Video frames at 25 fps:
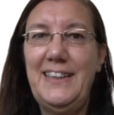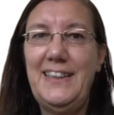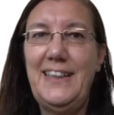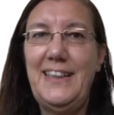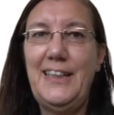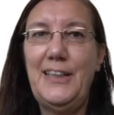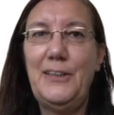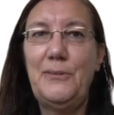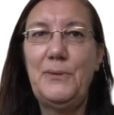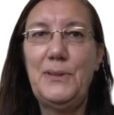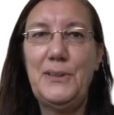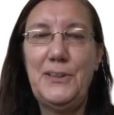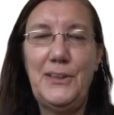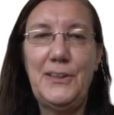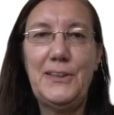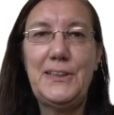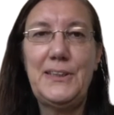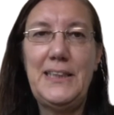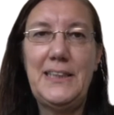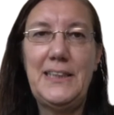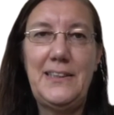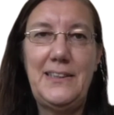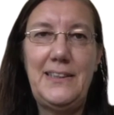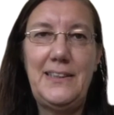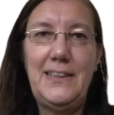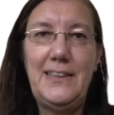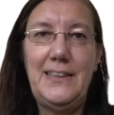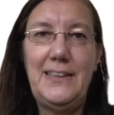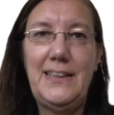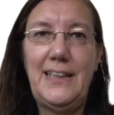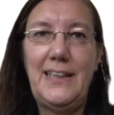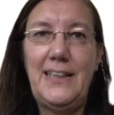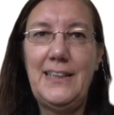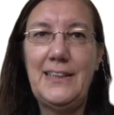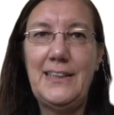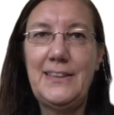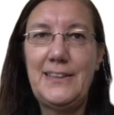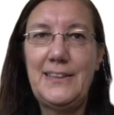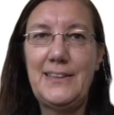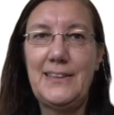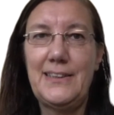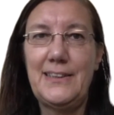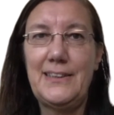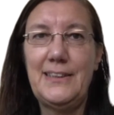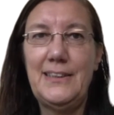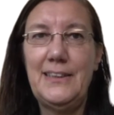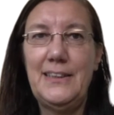I will not get the answer